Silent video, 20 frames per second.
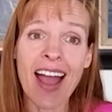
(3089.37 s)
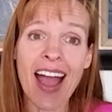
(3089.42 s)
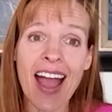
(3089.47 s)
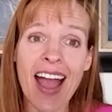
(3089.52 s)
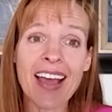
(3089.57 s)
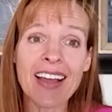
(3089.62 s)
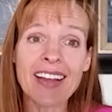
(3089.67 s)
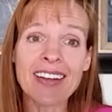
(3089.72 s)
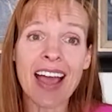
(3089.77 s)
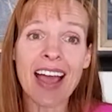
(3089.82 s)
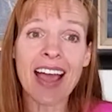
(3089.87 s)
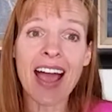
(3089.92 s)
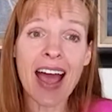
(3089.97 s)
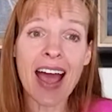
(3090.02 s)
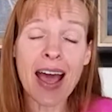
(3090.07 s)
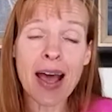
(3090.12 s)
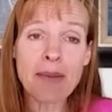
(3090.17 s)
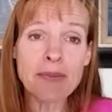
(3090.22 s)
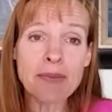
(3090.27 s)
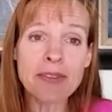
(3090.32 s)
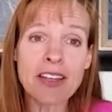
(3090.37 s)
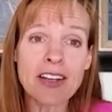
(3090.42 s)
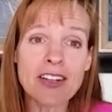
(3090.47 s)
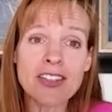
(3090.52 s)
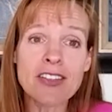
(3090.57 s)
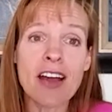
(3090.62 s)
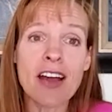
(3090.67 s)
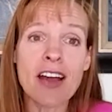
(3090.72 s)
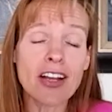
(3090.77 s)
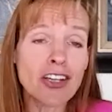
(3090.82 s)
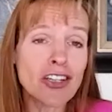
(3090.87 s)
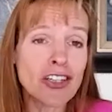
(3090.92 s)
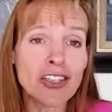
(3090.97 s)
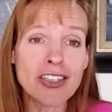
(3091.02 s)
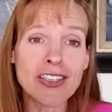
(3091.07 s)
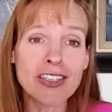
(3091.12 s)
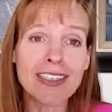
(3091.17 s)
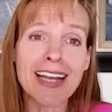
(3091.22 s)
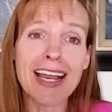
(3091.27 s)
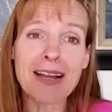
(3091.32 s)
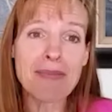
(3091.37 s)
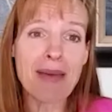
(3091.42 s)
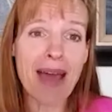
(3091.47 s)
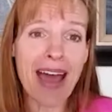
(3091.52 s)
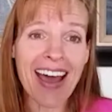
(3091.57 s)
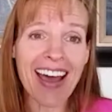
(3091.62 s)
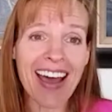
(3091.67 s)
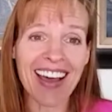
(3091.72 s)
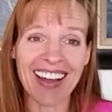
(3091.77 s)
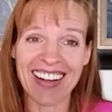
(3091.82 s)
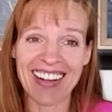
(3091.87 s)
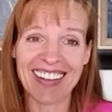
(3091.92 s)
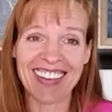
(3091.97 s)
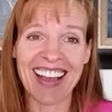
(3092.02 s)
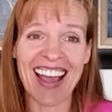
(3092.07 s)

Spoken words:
And there's not a good and a bad.